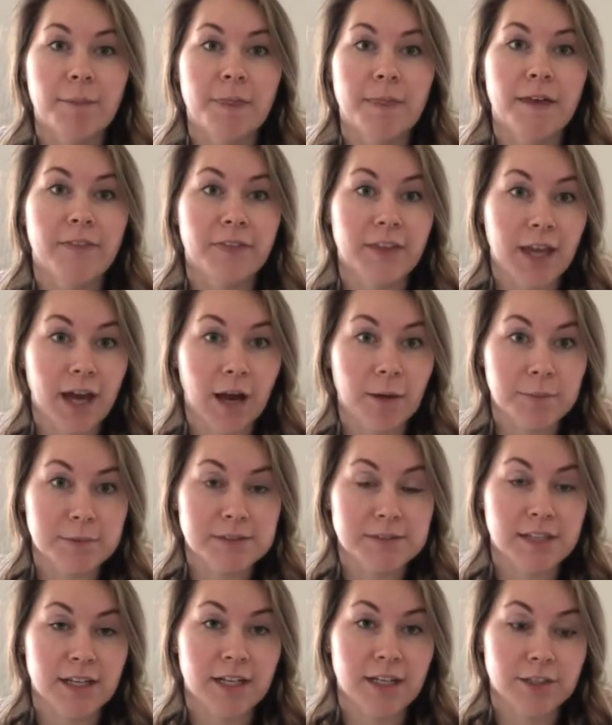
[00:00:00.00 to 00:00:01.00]
that the
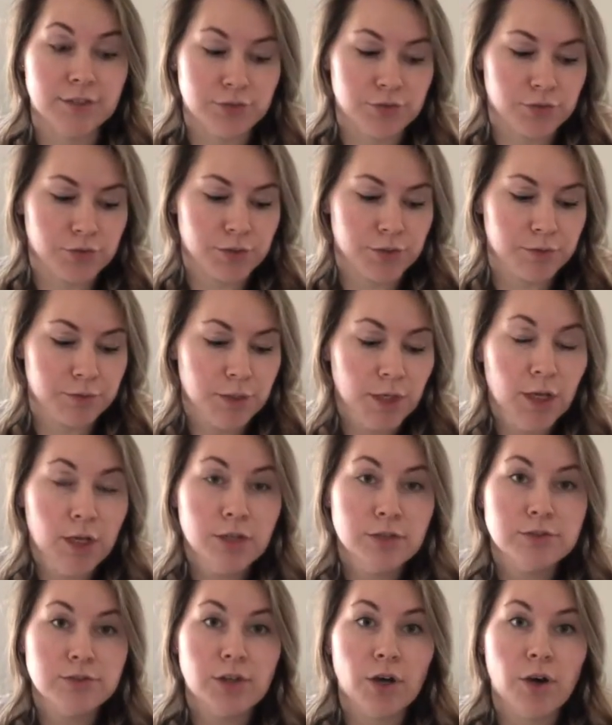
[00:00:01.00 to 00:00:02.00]
opposite is true.
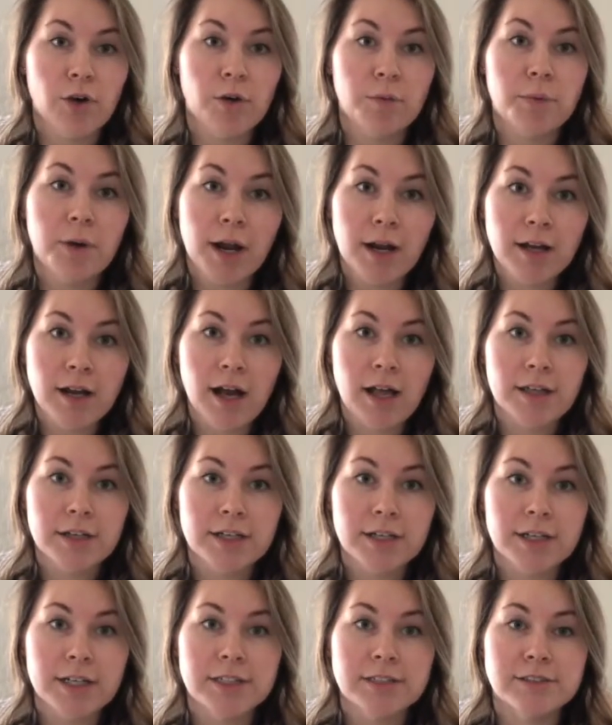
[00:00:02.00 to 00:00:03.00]
So a prong collar
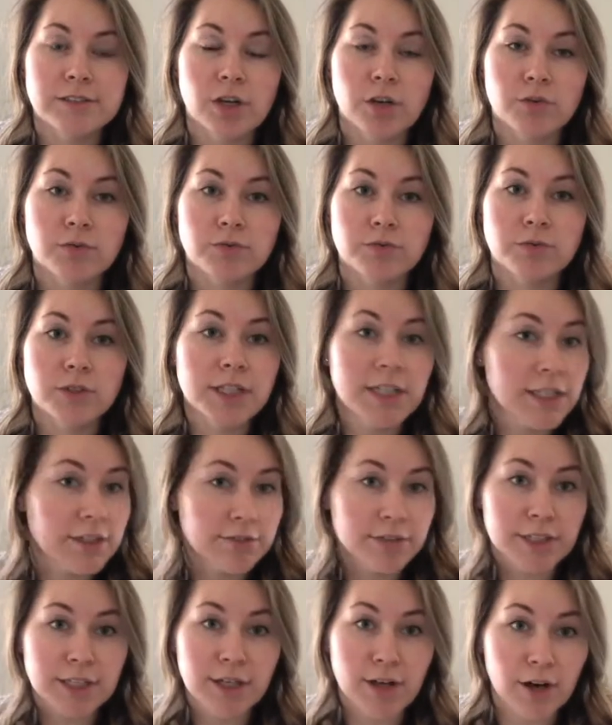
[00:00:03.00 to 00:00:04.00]
is a
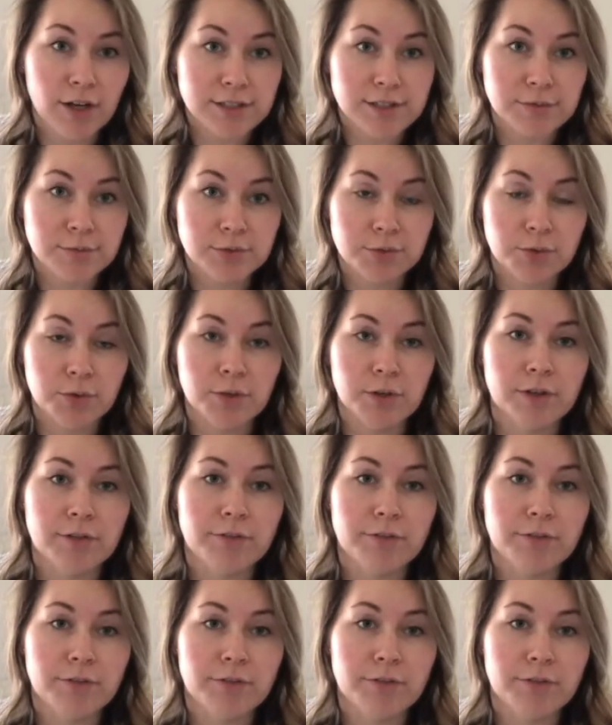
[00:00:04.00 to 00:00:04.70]
really awesome tool.